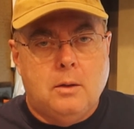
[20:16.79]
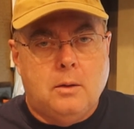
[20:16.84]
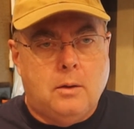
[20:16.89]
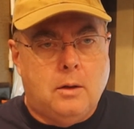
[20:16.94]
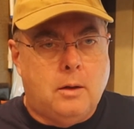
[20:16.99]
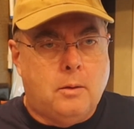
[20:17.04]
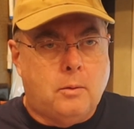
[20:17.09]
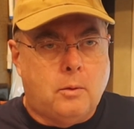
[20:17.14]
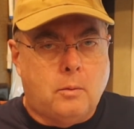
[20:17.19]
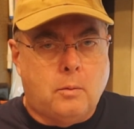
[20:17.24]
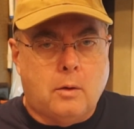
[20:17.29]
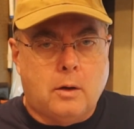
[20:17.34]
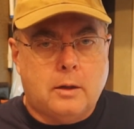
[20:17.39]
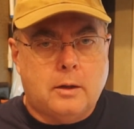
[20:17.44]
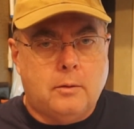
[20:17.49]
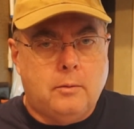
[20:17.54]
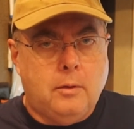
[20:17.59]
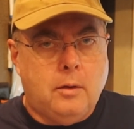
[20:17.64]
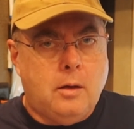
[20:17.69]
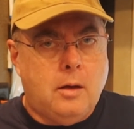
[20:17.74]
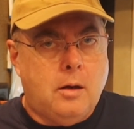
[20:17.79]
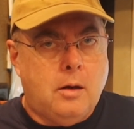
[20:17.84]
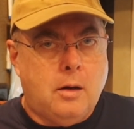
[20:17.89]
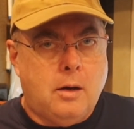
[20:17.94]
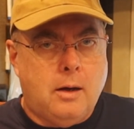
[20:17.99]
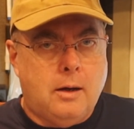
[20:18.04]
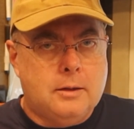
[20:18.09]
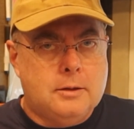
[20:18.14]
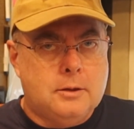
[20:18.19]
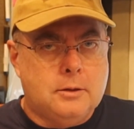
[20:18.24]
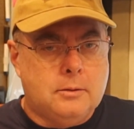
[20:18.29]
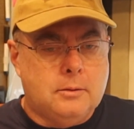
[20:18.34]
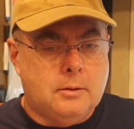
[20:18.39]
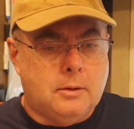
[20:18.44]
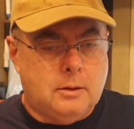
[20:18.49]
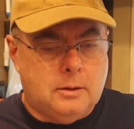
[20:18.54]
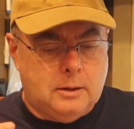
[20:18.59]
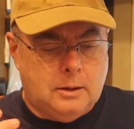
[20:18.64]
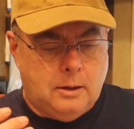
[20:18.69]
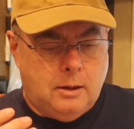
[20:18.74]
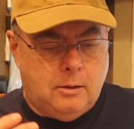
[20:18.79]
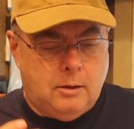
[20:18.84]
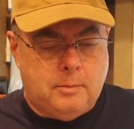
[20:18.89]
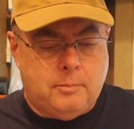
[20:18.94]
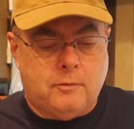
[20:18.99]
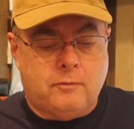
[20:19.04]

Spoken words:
We're working real hard to not only